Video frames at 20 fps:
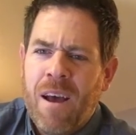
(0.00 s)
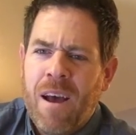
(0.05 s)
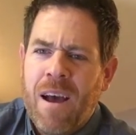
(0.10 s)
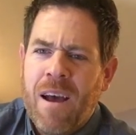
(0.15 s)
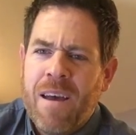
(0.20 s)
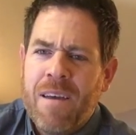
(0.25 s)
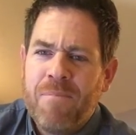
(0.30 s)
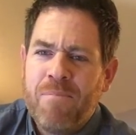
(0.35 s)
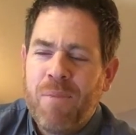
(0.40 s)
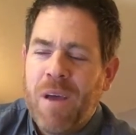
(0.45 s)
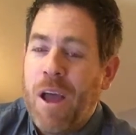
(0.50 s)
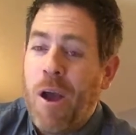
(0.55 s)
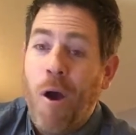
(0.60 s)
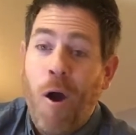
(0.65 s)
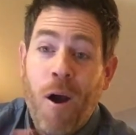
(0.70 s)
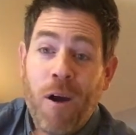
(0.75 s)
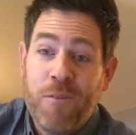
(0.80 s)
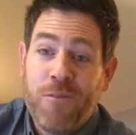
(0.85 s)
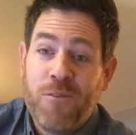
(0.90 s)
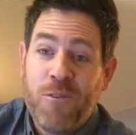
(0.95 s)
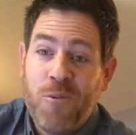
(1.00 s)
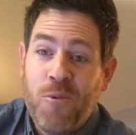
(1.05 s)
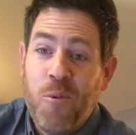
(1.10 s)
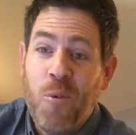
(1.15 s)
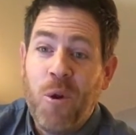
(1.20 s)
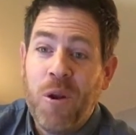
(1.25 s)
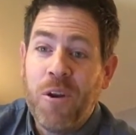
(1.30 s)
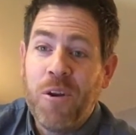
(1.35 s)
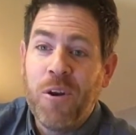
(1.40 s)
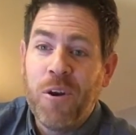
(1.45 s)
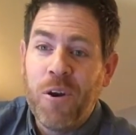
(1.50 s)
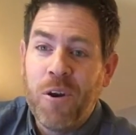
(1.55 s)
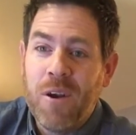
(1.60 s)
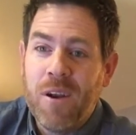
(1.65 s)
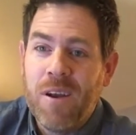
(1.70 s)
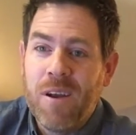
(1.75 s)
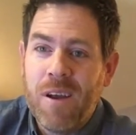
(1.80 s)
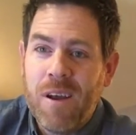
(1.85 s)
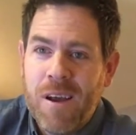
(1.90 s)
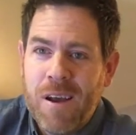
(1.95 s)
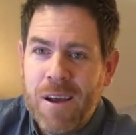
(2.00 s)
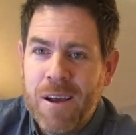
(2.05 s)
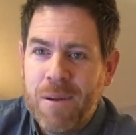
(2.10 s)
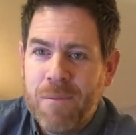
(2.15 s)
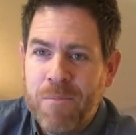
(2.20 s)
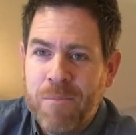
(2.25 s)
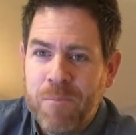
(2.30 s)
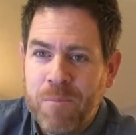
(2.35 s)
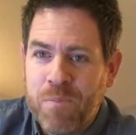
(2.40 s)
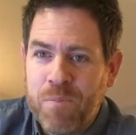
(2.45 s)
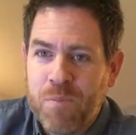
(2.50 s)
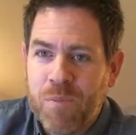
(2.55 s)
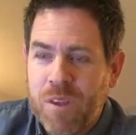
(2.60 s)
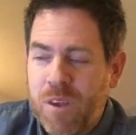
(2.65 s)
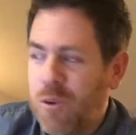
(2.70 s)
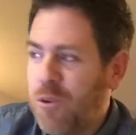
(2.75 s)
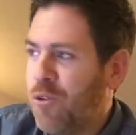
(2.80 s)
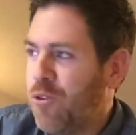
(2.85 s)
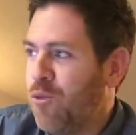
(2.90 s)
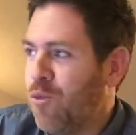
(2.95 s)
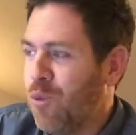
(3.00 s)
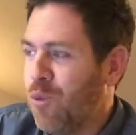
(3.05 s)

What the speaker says: I often wonder who's